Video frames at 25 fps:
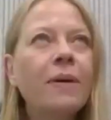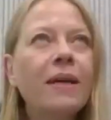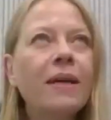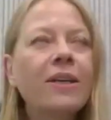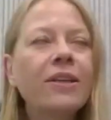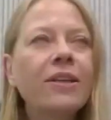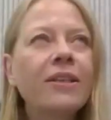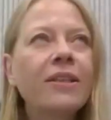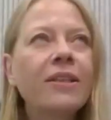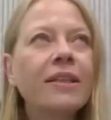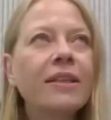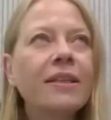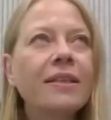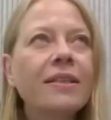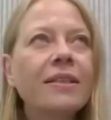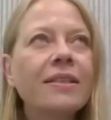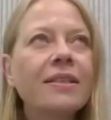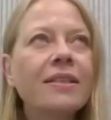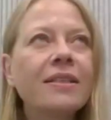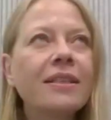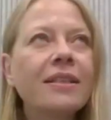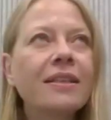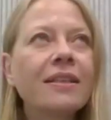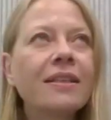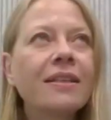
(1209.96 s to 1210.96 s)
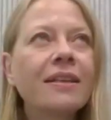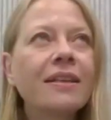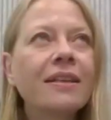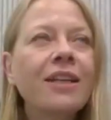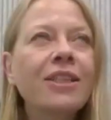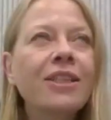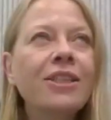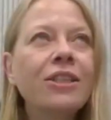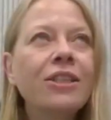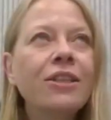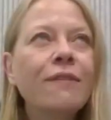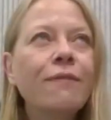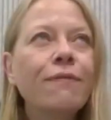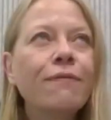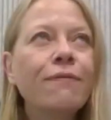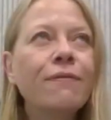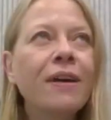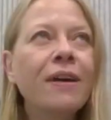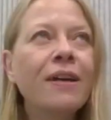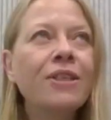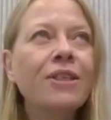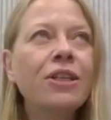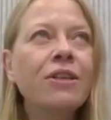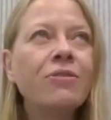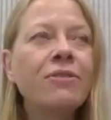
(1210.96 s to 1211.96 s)
my goodness. I should
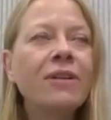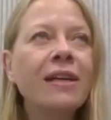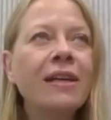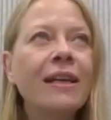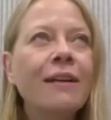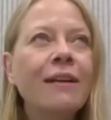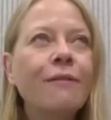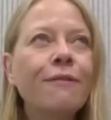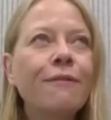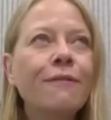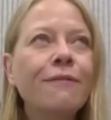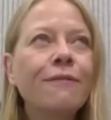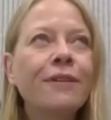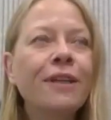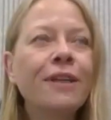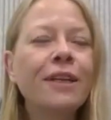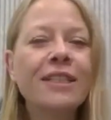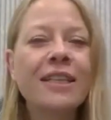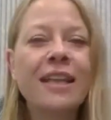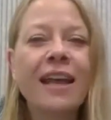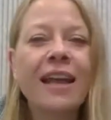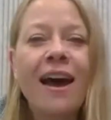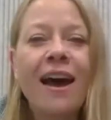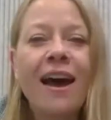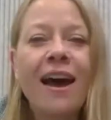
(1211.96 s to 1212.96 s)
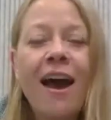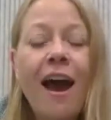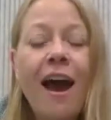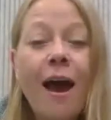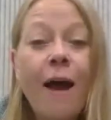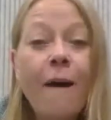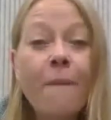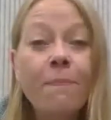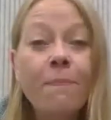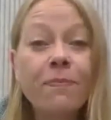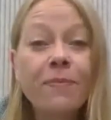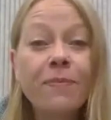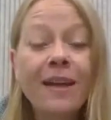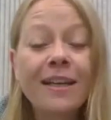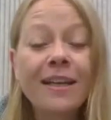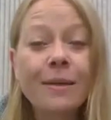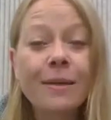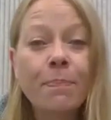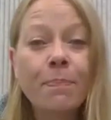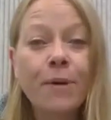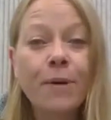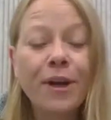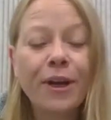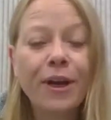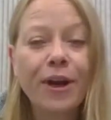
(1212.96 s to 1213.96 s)
really have looked at that. There's a
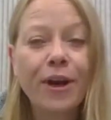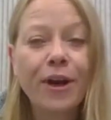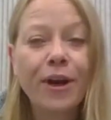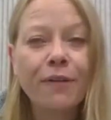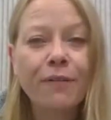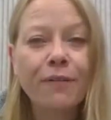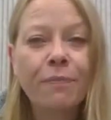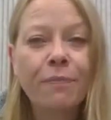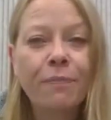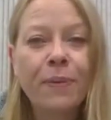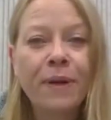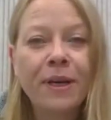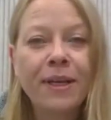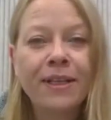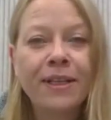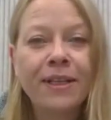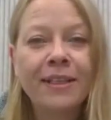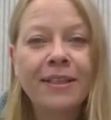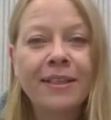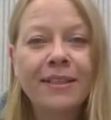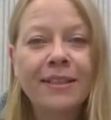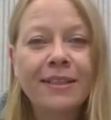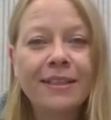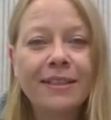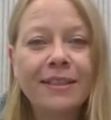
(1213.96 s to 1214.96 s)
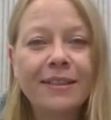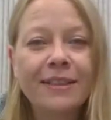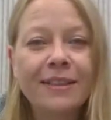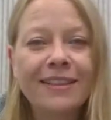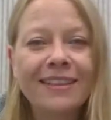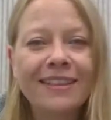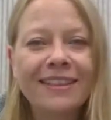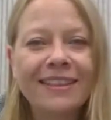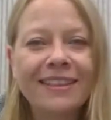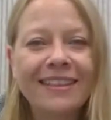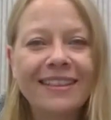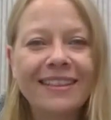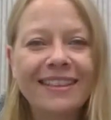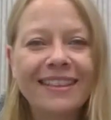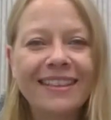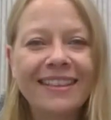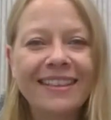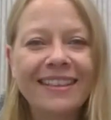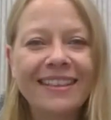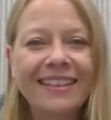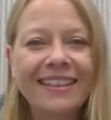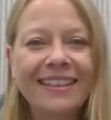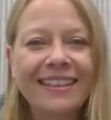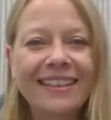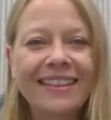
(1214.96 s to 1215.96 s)
book of Bertrand
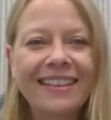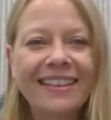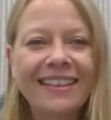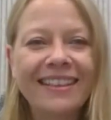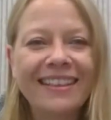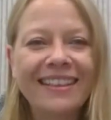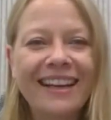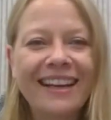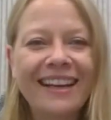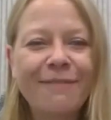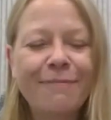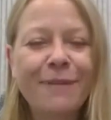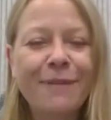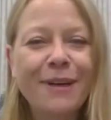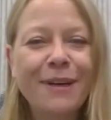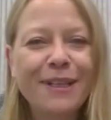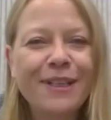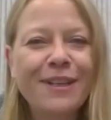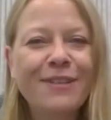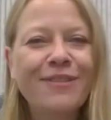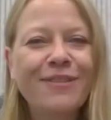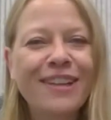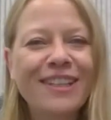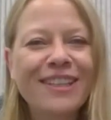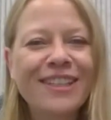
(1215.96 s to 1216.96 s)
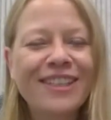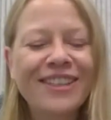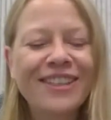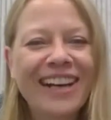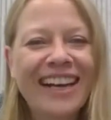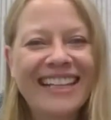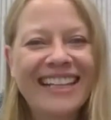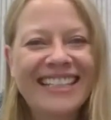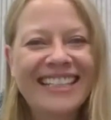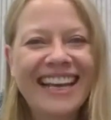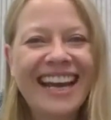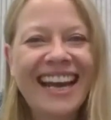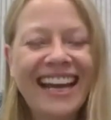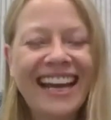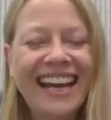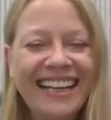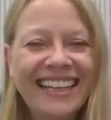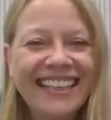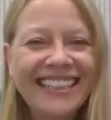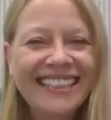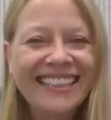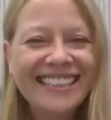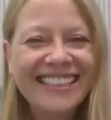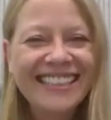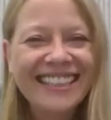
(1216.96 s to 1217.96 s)
Russell
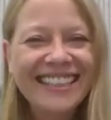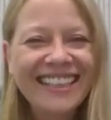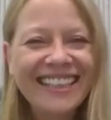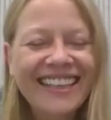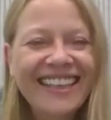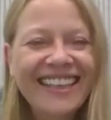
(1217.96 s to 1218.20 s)
essays